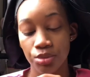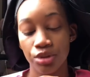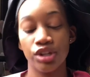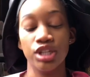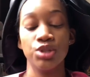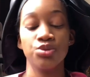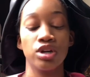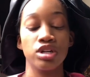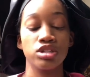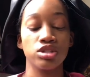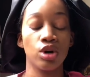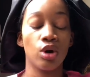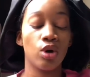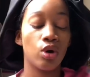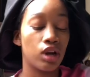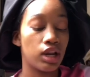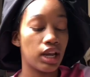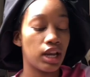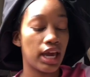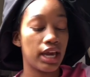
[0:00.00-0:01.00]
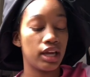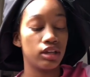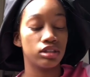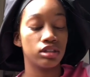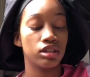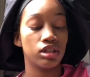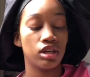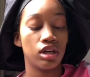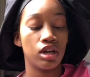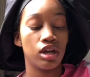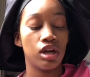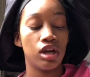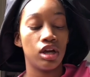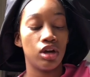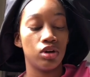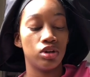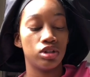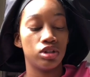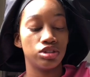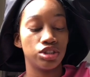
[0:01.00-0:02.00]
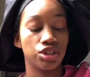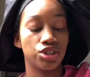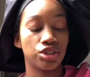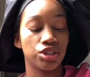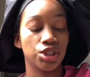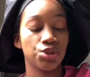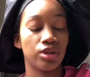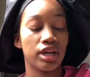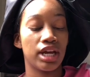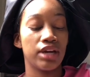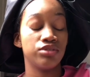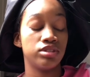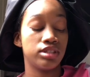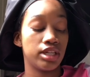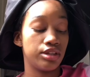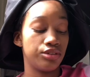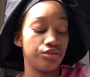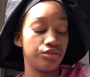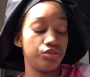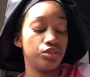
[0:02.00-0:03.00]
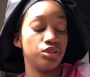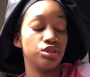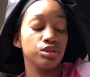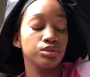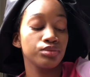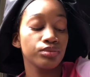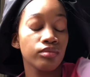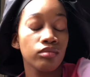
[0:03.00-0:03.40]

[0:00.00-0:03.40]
but this one is not online audition. This one I have to send a video